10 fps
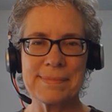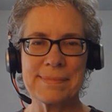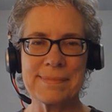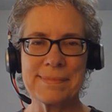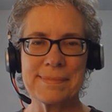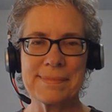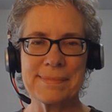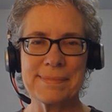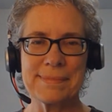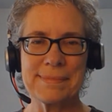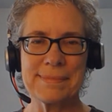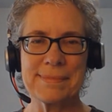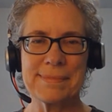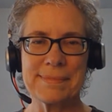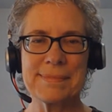
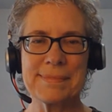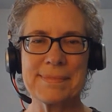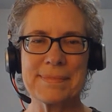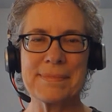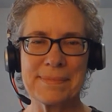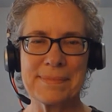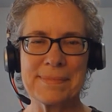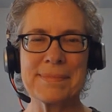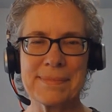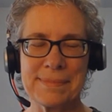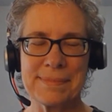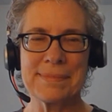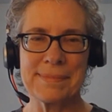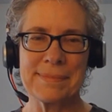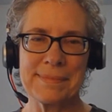
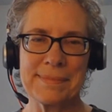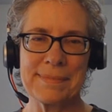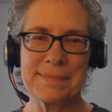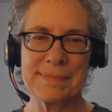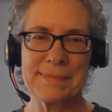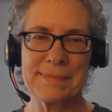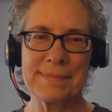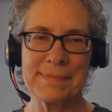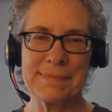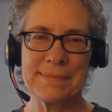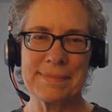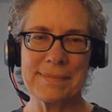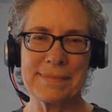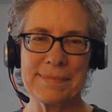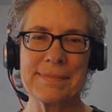
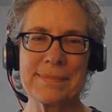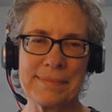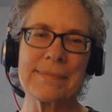No words are spoken by the person on screen.